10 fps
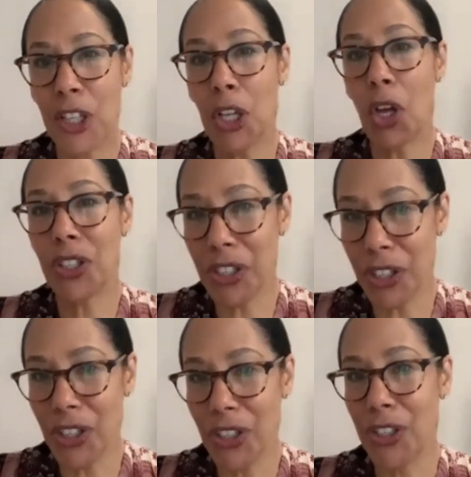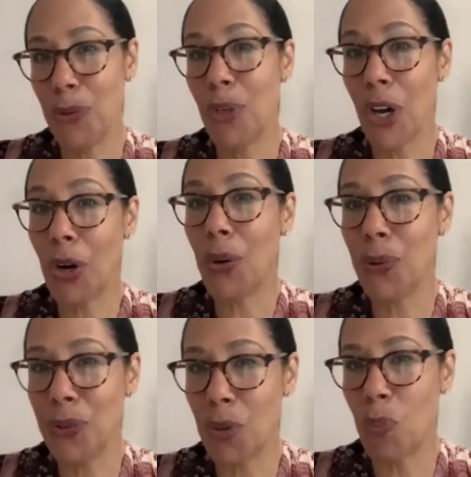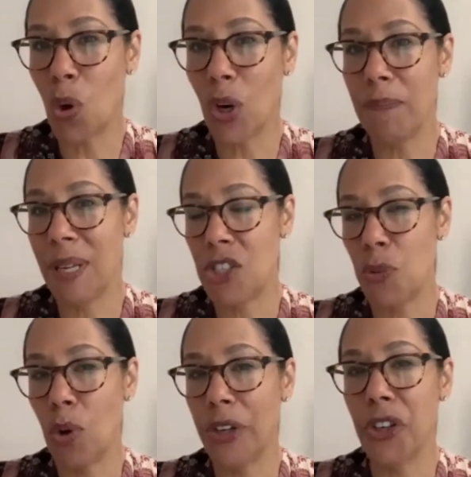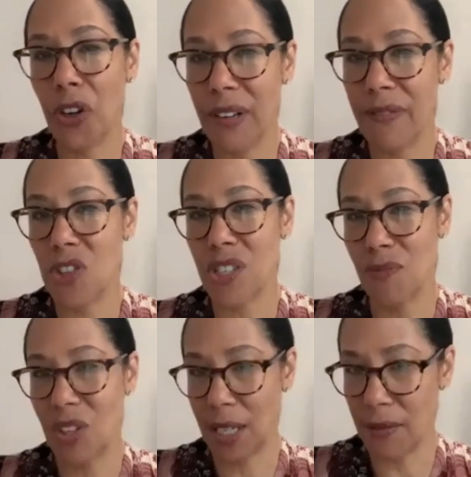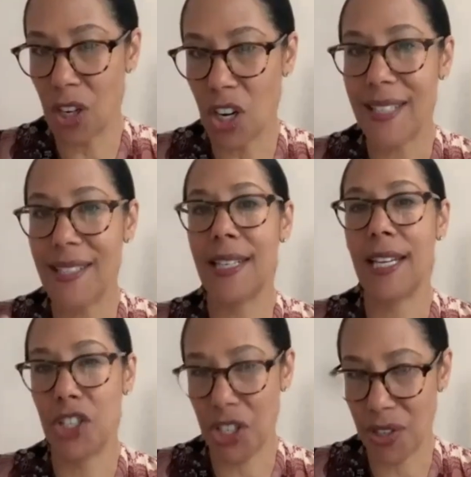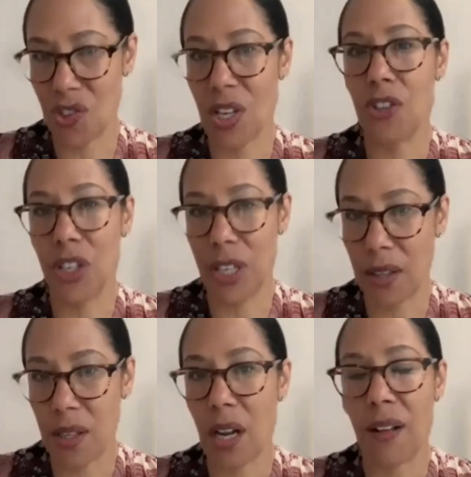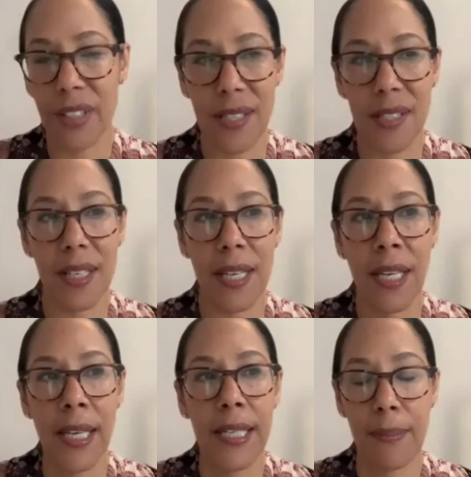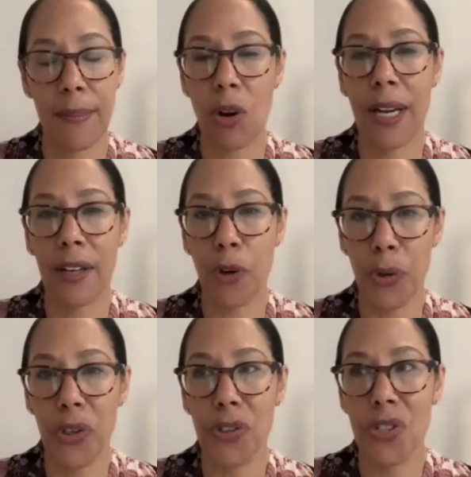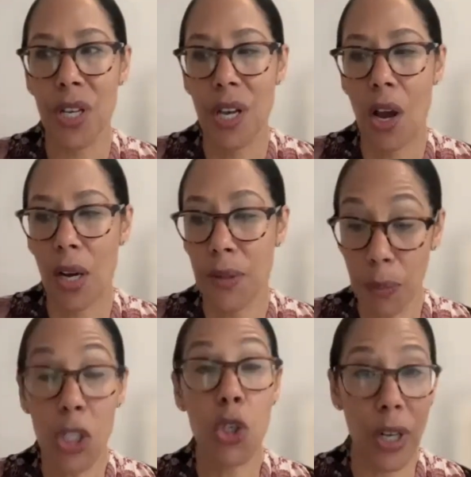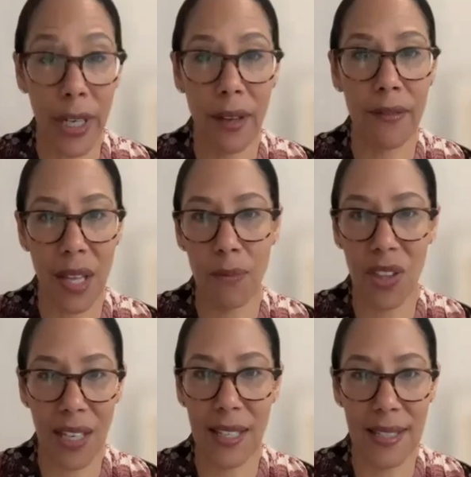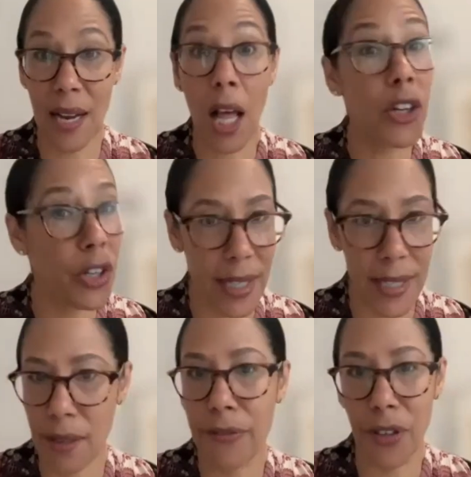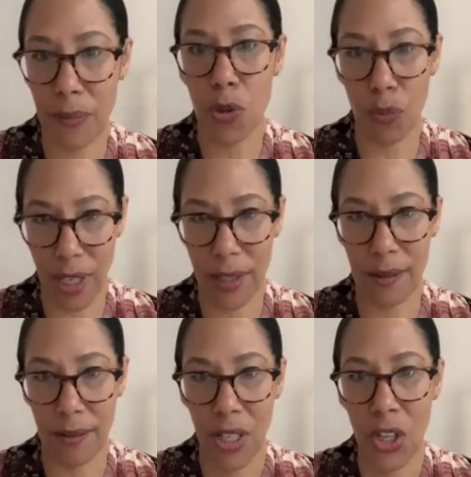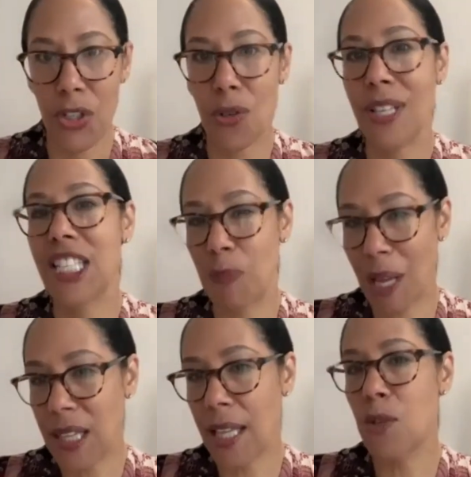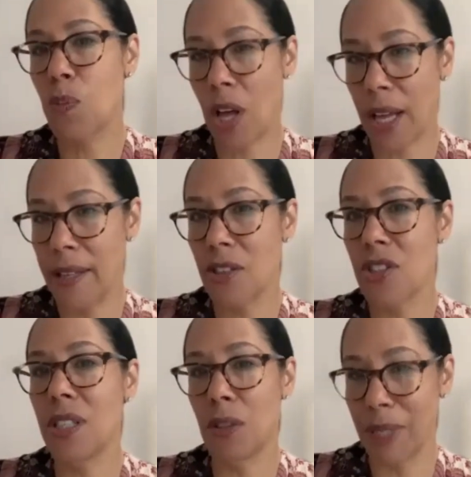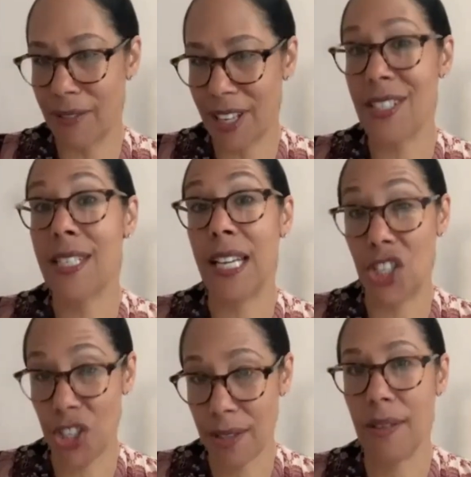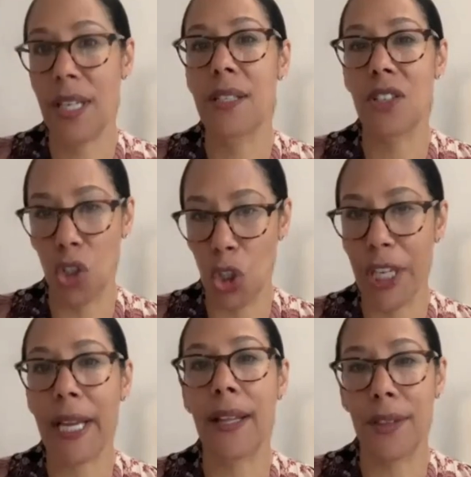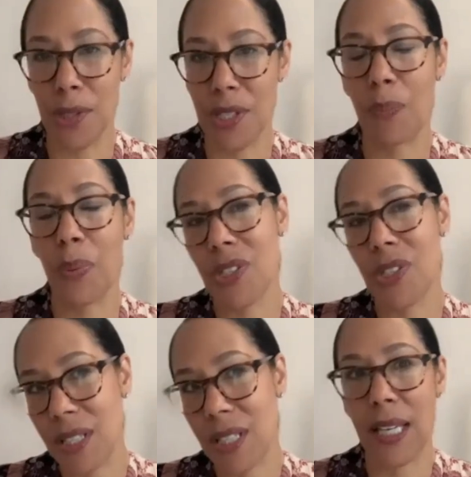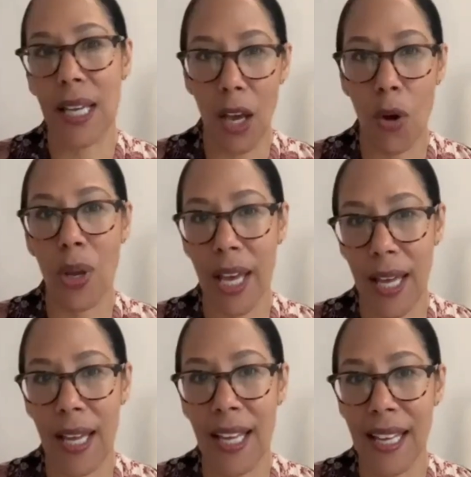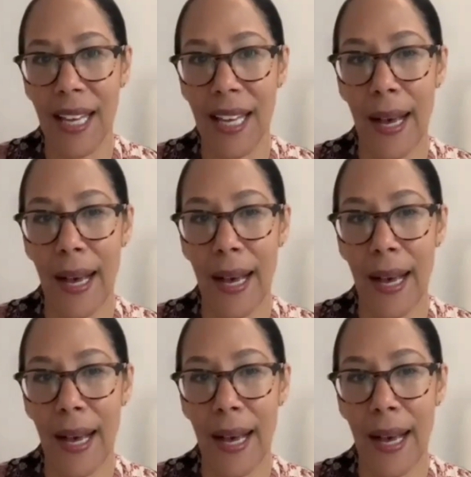the longer you go, the more it makes you wonder if there are hesitations underneath. And obviously Democratic voters, the majority of them think it's not a good idea for him to run. So I suspect that's why there's a little bit of hesitation, is they're looking at those numbers and thinking, okay,